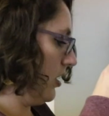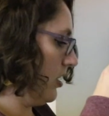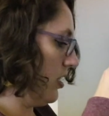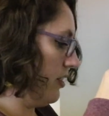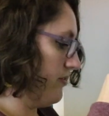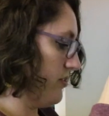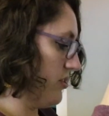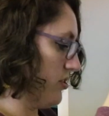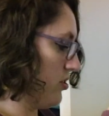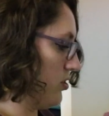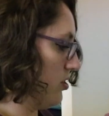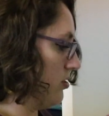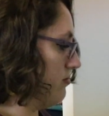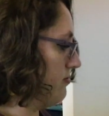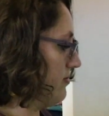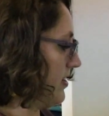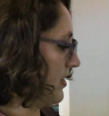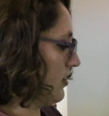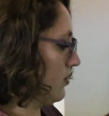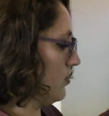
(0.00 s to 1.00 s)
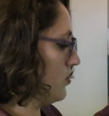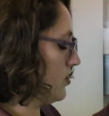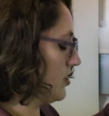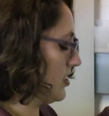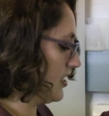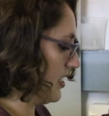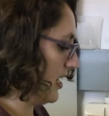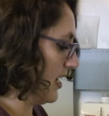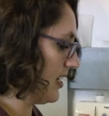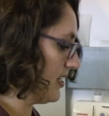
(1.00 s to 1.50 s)
I've just got a fat
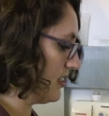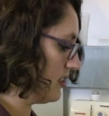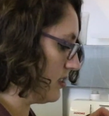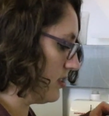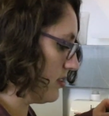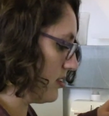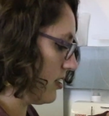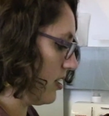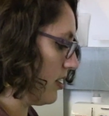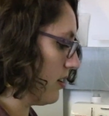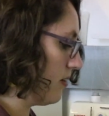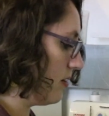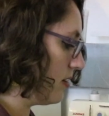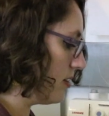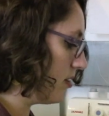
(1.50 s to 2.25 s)
quarter to hand, so